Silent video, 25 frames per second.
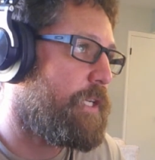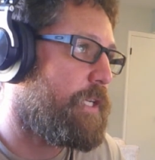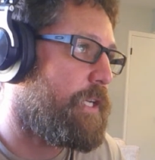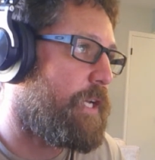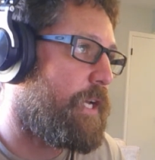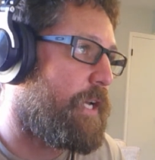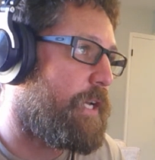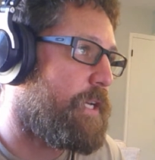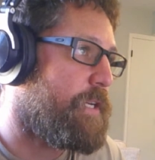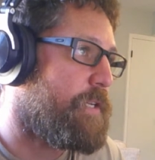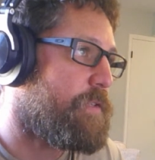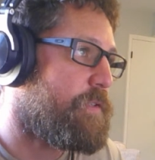
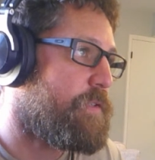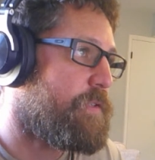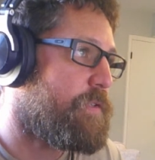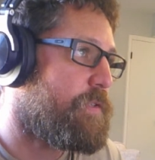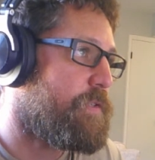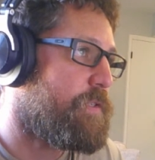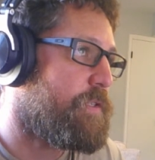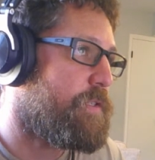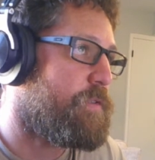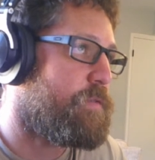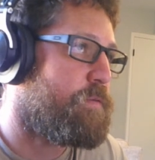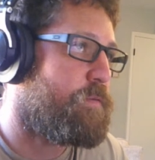
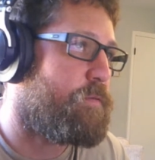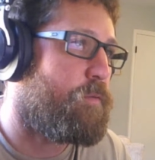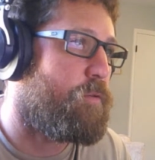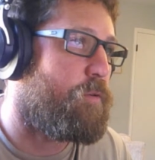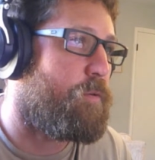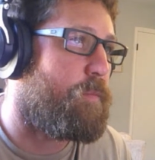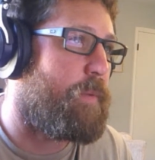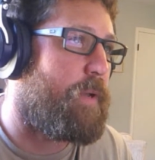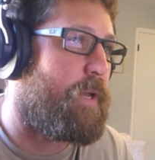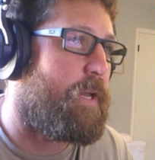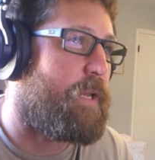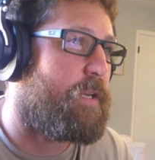as it's
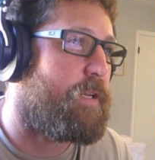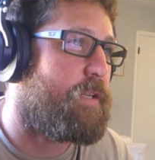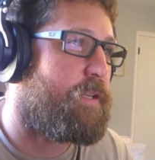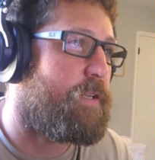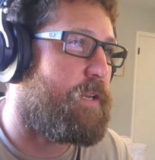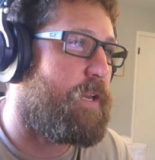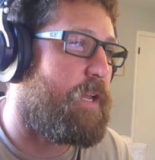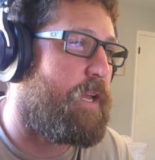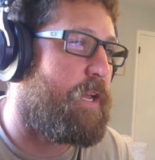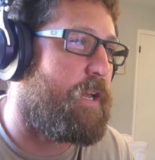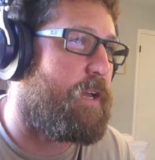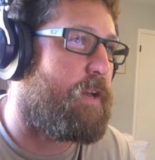formatted
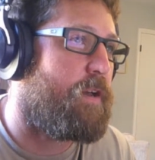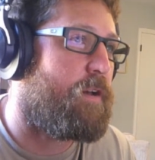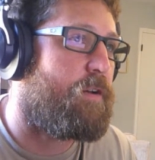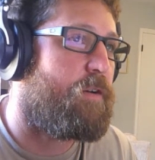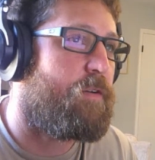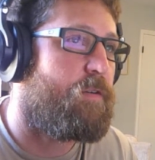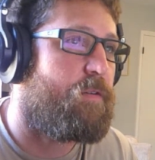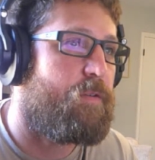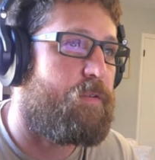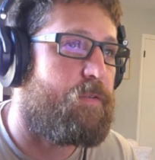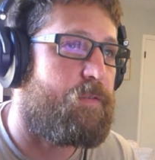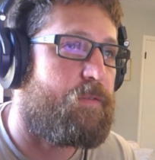
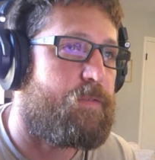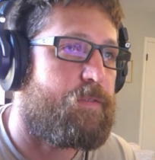now,